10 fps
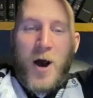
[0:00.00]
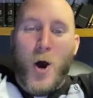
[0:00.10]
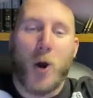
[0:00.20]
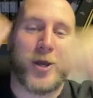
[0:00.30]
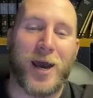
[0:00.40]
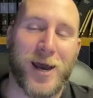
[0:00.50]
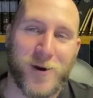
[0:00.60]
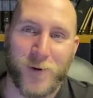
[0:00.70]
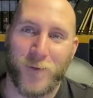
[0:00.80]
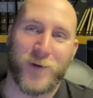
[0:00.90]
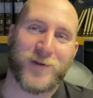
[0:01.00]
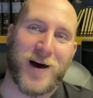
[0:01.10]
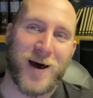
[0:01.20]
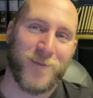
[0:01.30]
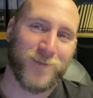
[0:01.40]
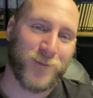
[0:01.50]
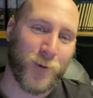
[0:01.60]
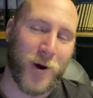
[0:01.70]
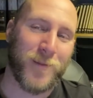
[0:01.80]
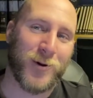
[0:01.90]
Okay. First of all, I'm
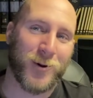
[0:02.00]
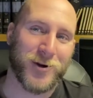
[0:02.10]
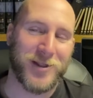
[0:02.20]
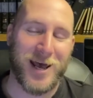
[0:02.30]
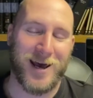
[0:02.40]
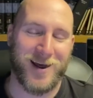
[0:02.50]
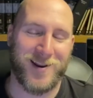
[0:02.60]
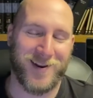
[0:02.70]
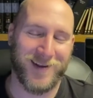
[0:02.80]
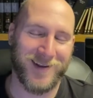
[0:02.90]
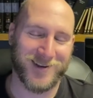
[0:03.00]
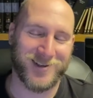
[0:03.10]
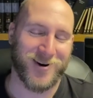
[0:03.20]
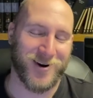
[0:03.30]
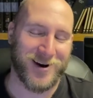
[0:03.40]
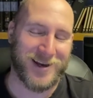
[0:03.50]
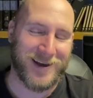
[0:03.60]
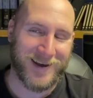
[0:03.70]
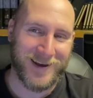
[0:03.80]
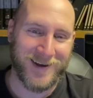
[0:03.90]
quite a bit older than that. Sorry.
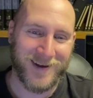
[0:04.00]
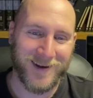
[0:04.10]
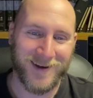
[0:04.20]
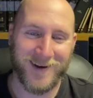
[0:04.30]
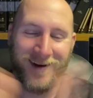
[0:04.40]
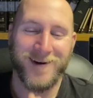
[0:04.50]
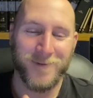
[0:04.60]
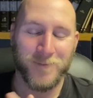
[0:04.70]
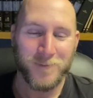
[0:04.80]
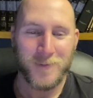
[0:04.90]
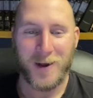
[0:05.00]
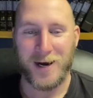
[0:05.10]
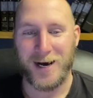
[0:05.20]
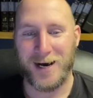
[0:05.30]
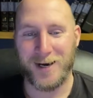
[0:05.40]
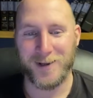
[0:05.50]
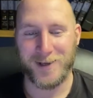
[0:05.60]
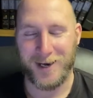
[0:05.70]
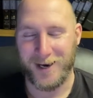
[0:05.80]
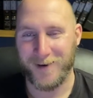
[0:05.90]

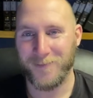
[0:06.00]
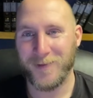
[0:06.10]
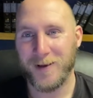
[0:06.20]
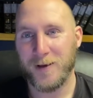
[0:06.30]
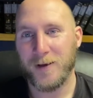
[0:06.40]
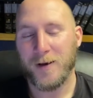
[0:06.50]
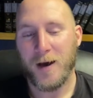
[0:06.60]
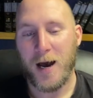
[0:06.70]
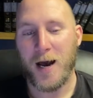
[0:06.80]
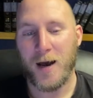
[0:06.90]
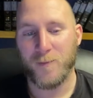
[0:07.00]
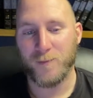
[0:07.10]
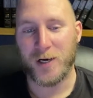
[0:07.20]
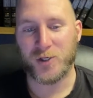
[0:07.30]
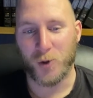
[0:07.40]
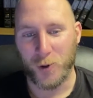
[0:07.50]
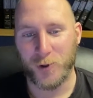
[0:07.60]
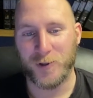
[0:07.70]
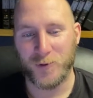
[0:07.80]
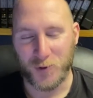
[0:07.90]
Yeah. I'm much older
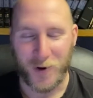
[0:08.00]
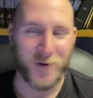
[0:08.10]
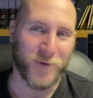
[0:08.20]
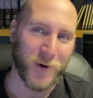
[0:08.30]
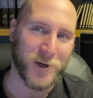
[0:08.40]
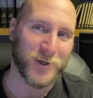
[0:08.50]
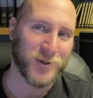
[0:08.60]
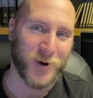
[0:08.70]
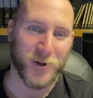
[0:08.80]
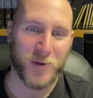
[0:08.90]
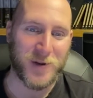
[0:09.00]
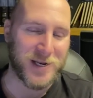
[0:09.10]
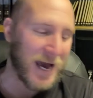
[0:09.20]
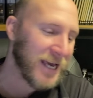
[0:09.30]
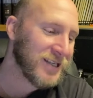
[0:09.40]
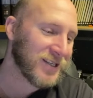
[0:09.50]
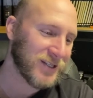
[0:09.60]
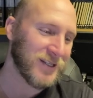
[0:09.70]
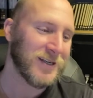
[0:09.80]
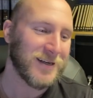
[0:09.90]
than 24 years old. It'd be
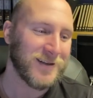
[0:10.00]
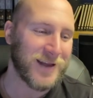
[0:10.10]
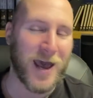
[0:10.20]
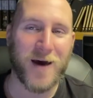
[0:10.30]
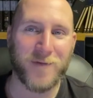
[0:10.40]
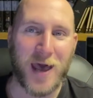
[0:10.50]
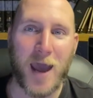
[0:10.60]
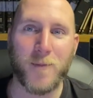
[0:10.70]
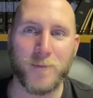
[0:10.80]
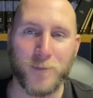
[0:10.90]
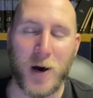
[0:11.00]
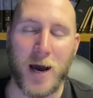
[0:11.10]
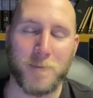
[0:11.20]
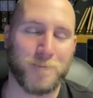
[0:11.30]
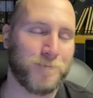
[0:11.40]
nice to have that, but